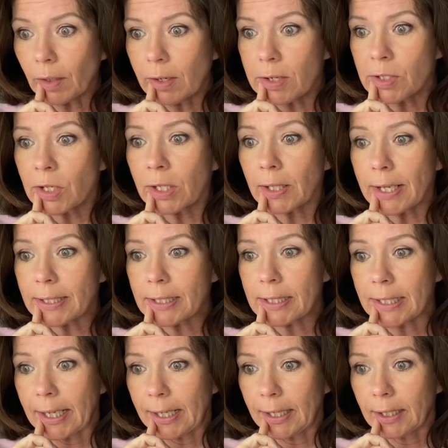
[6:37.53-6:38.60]
So let's
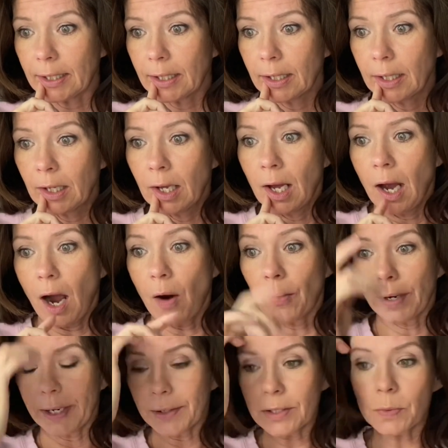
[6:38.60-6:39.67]
see. Oh,
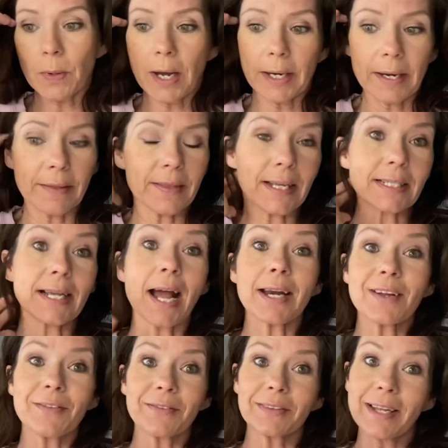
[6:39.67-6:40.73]
here's one that's
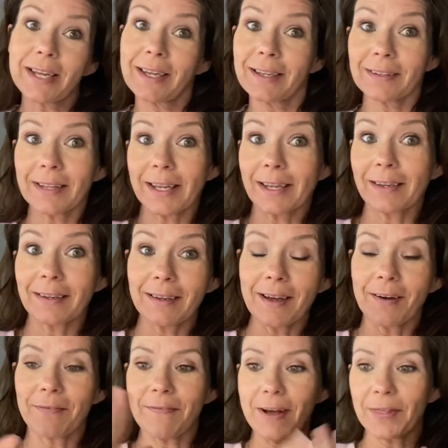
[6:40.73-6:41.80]
kind of like
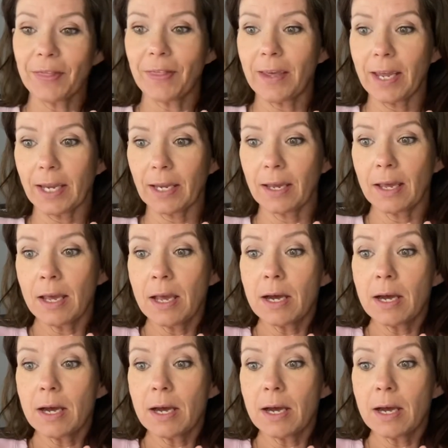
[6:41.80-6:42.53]
a fun thing.